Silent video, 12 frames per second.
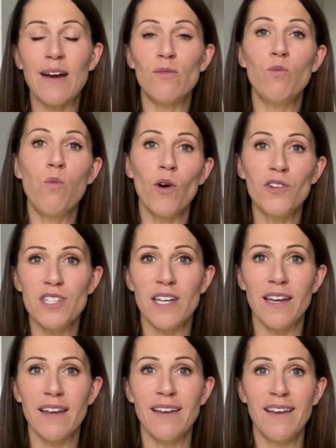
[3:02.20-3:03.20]
and
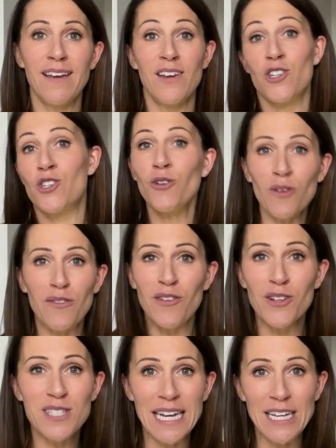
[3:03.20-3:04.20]
wanting sugary
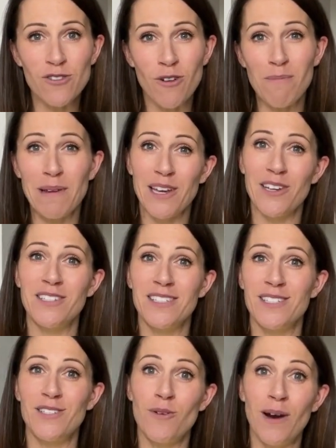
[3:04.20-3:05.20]
foods later on because
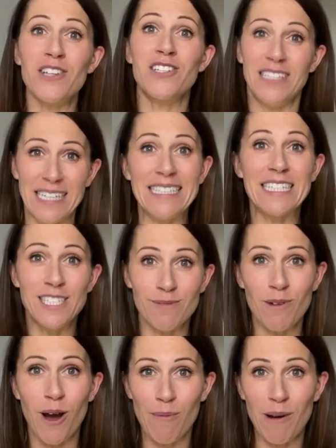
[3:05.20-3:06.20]
you actually needed some
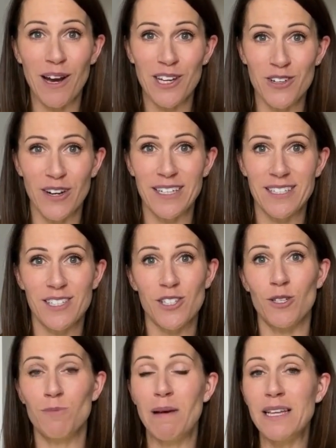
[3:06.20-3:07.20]
carbohydrate. So
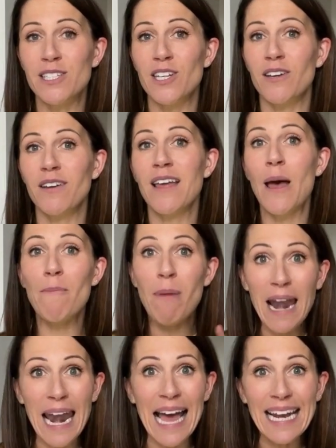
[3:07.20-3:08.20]
it's best to
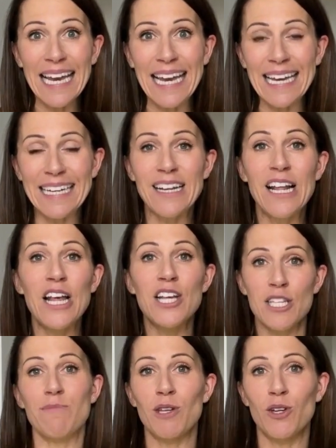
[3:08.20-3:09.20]
plan in
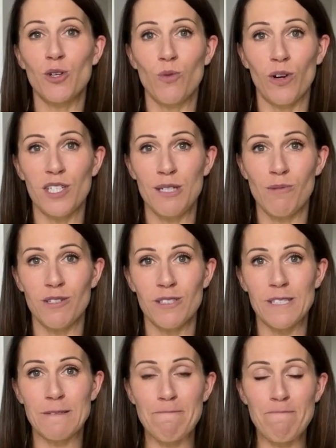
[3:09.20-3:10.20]
some of the good quality
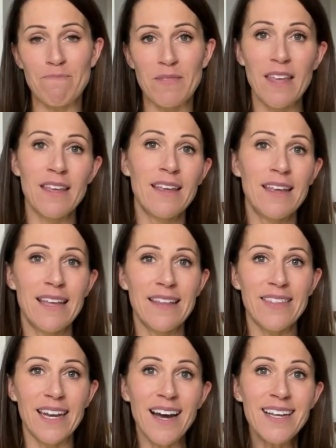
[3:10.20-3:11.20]
ones.
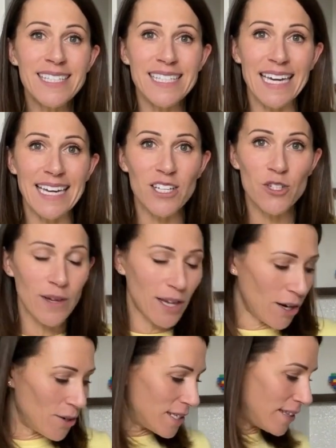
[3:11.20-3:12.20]
The last thing to
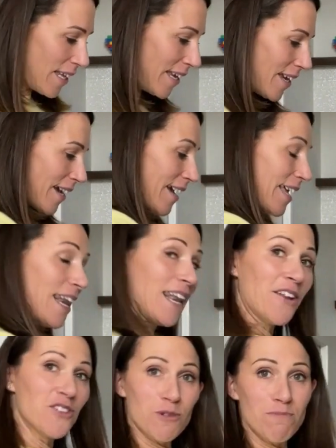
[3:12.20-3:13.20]
include in the uh,
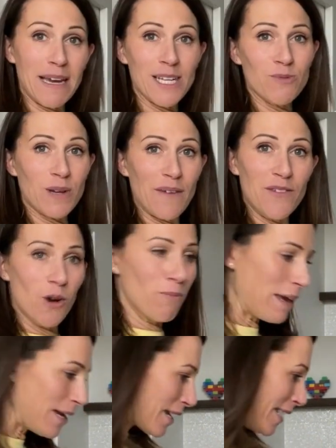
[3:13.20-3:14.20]
lunch mix, whatever your
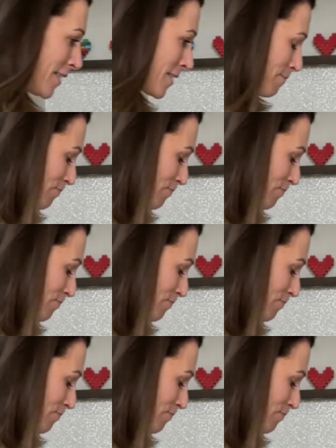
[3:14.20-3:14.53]
meal is,